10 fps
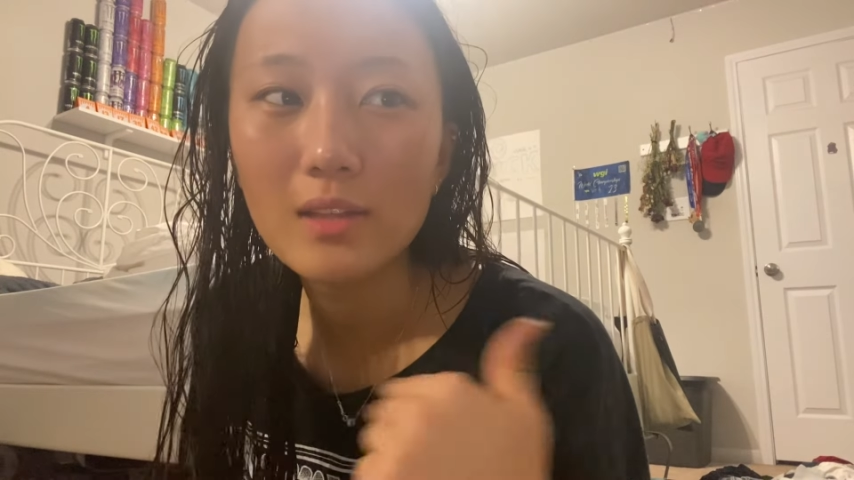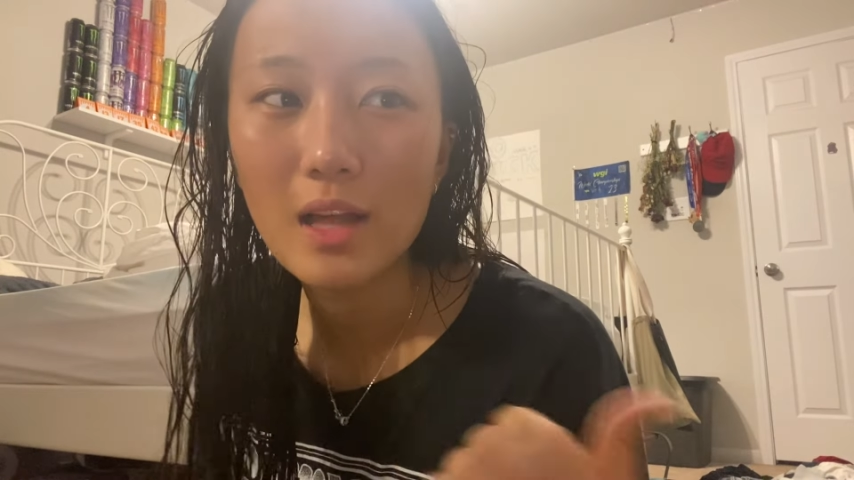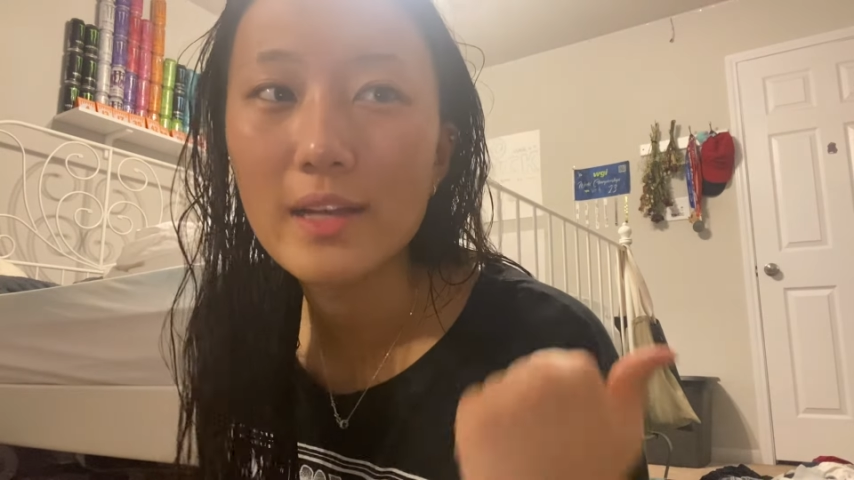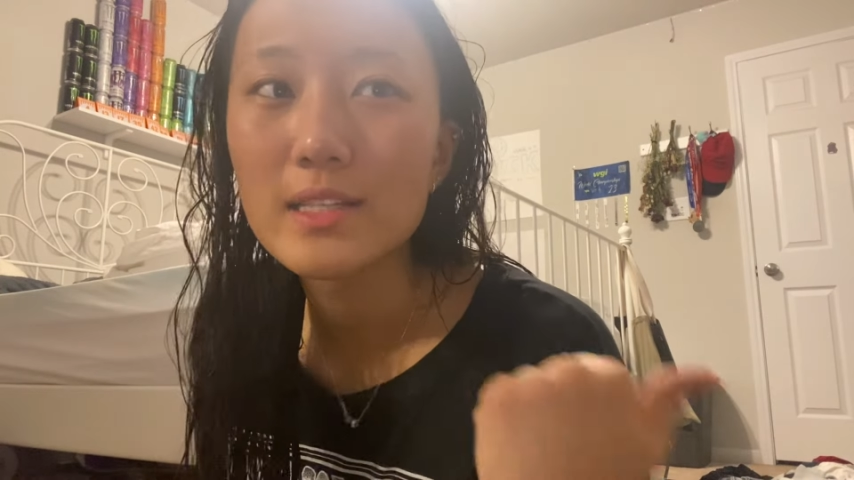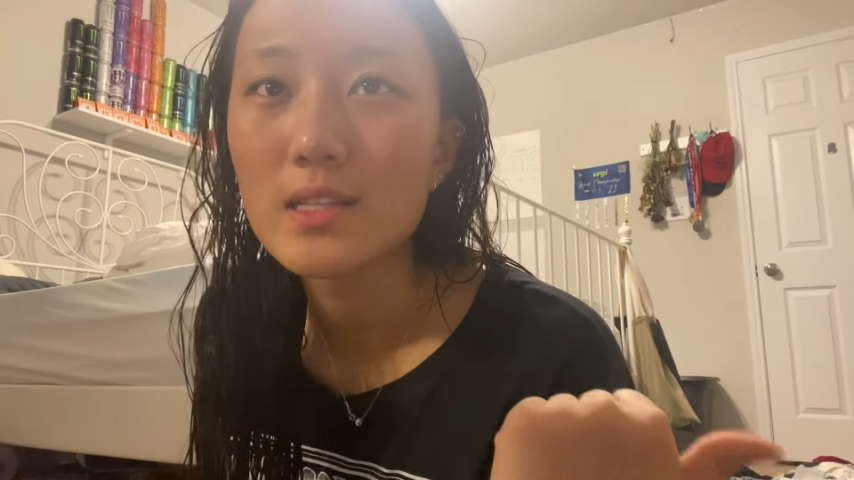
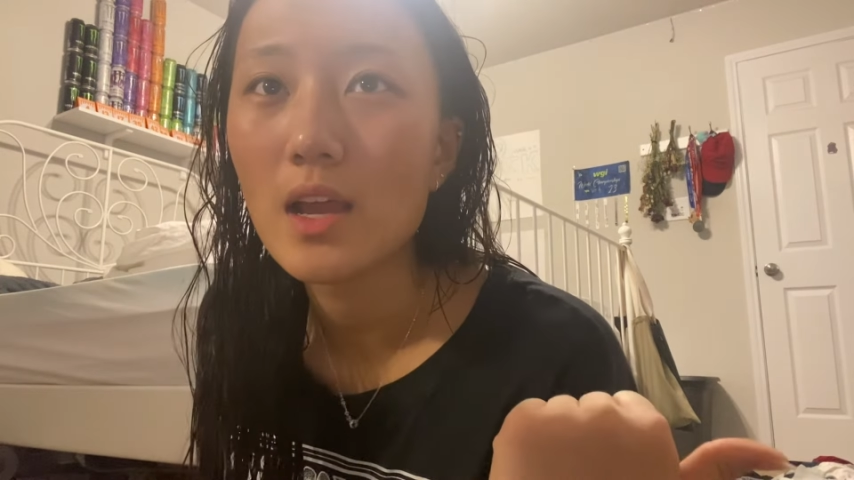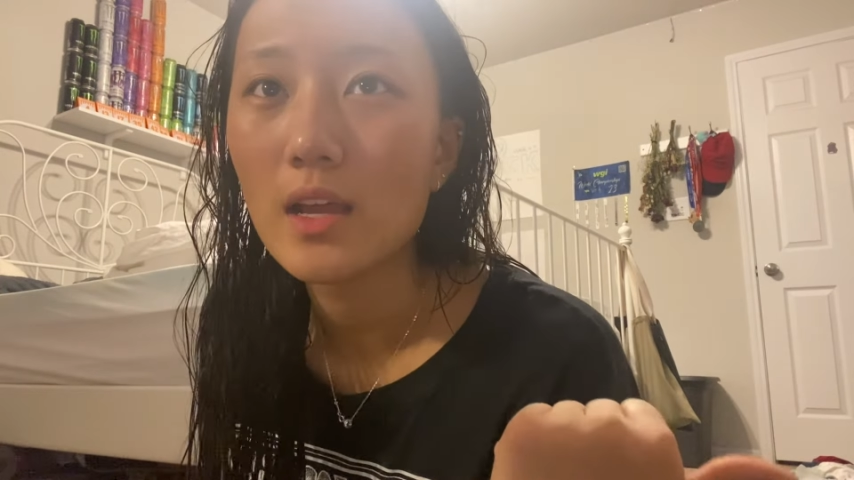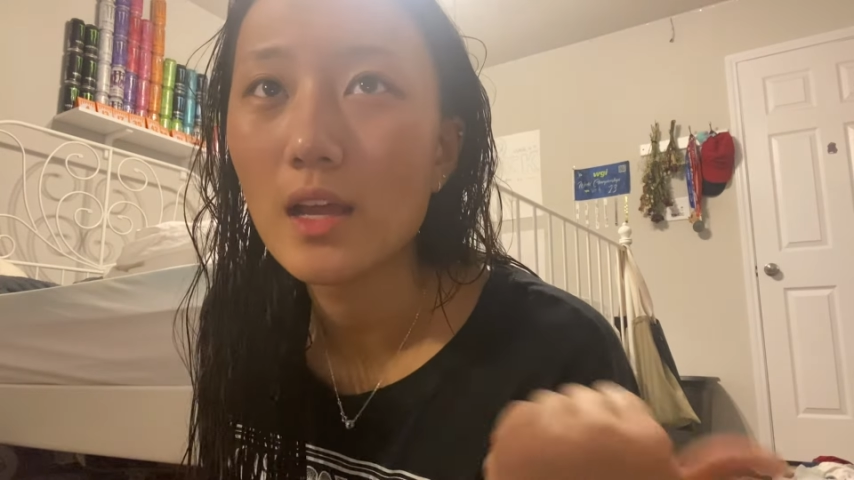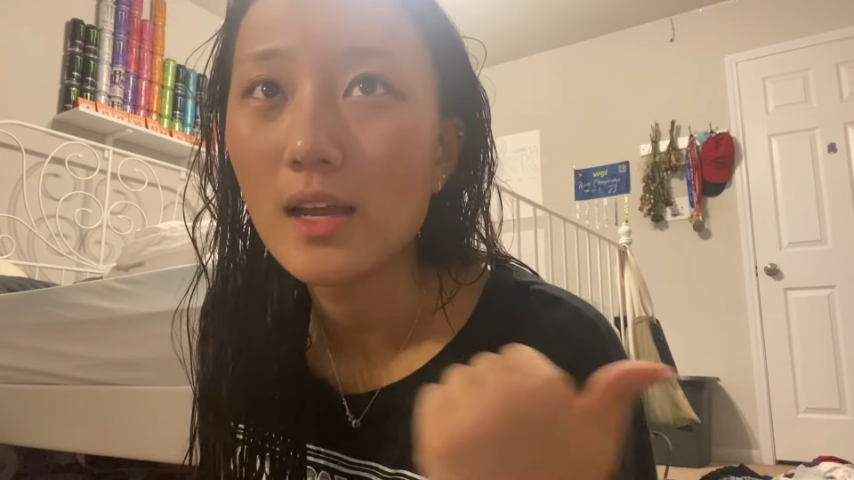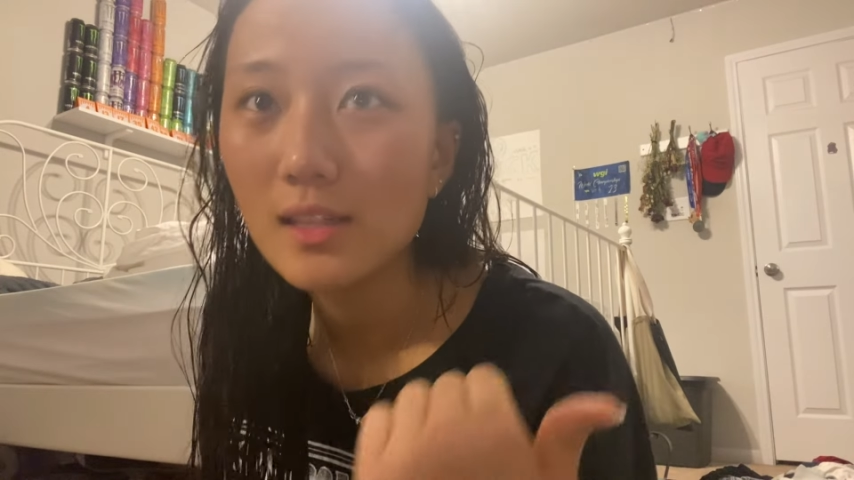last
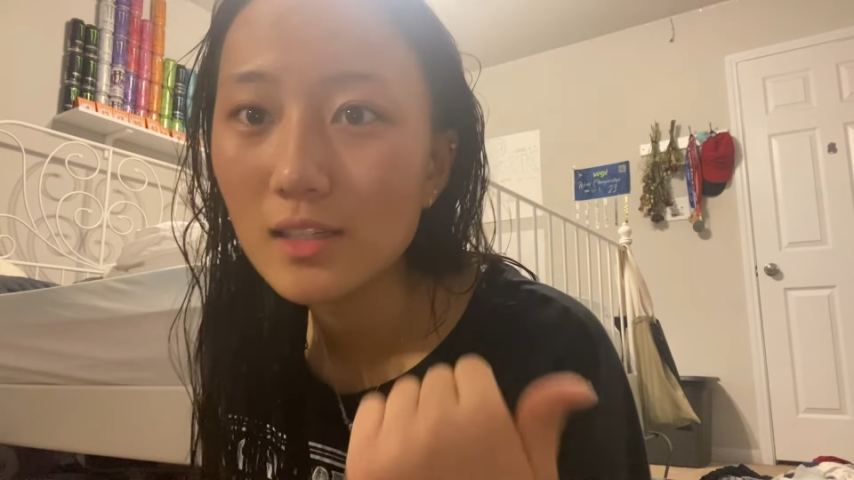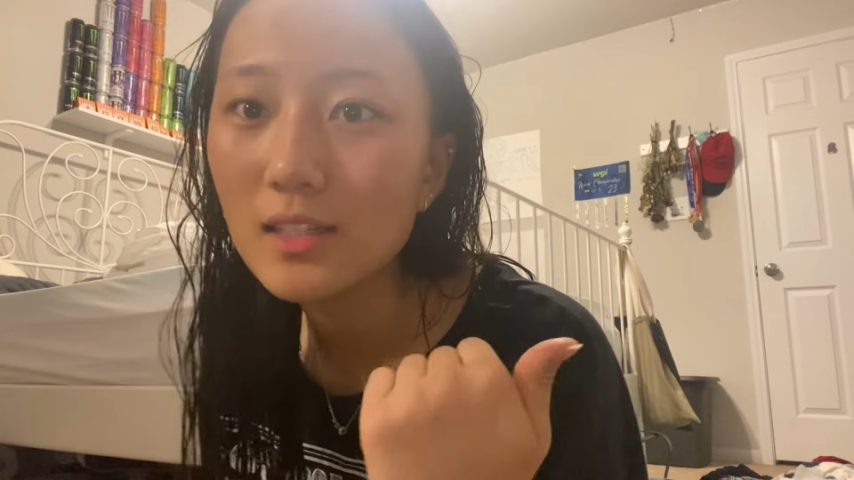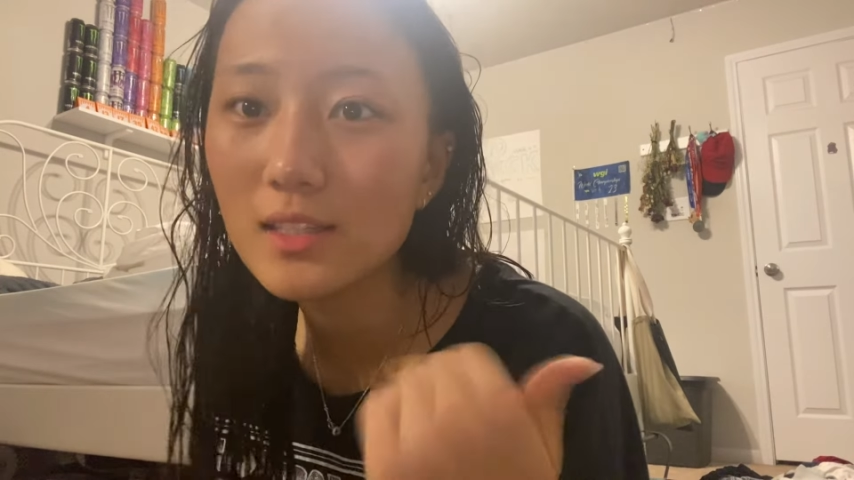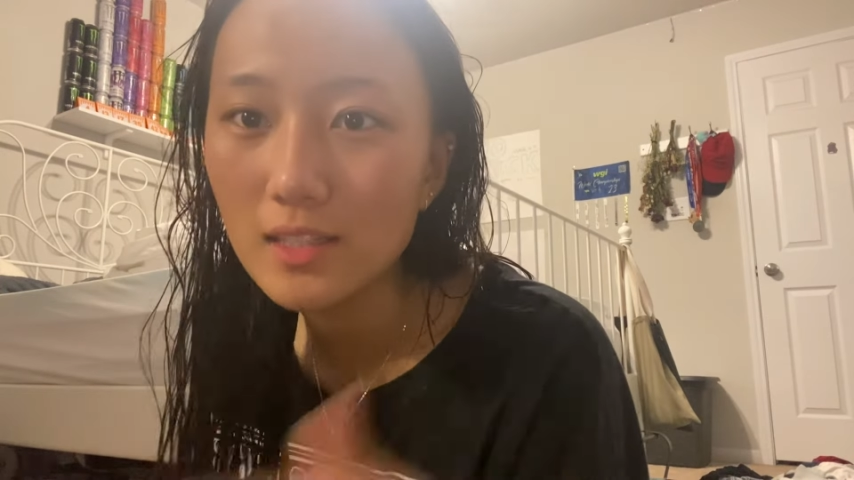night, I literally